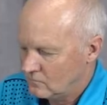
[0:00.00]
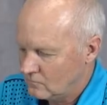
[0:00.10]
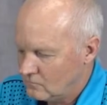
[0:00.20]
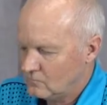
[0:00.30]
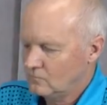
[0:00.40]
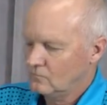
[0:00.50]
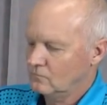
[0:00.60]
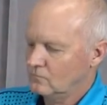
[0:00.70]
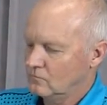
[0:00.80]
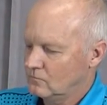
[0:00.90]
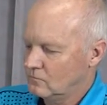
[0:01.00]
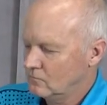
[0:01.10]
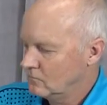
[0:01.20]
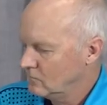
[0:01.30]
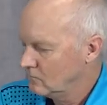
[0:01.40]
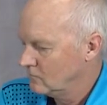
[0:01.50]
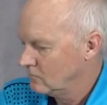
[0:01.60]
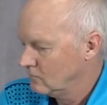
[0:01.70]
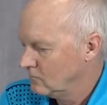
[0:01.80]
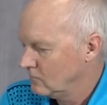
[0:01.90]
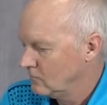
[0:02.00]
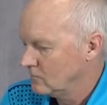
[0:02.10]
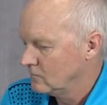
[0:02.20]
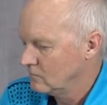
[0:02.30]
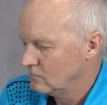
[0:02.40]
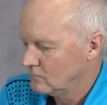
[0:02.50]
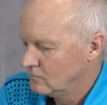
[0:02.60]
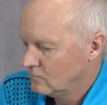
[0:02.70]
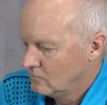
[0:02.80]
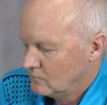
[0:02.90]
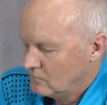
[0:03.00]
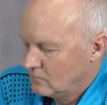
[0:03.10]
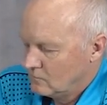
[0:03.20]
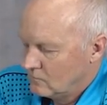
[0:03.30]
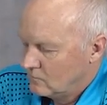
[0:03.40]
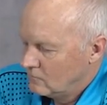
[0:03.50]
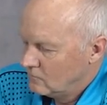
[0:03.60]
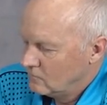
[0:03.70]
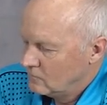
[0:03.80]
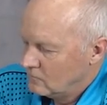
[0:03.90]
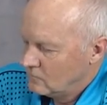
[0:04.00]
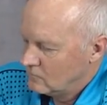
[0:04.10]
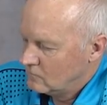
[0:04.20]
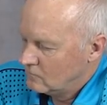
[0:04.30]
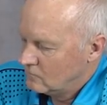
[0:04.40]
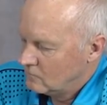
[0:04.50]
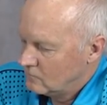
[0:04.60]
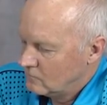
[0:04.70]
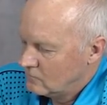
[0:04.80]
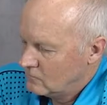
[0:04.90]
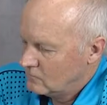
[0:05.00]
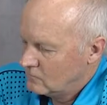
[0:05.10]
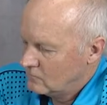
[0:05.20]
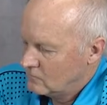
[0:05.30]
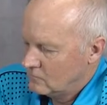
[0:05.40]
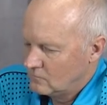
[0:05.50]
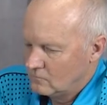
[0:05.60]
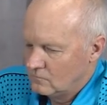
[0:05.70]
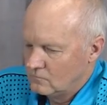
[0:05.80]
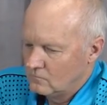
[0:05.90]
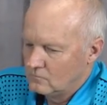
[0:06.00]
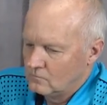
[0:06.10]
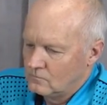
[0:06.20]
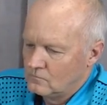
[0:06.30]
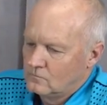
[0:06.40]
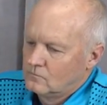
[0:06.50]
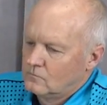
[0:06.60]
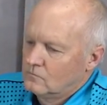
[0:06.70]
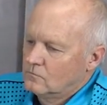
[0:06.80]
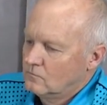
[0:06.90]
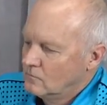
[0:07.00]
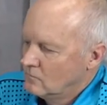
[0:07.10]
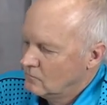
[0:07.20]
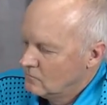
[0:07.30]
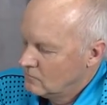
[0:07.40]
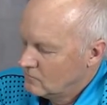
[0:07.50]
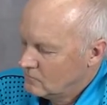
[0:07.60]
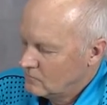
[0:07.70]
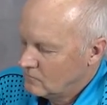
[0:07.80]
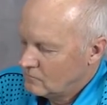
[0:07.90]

This person isn't speaking.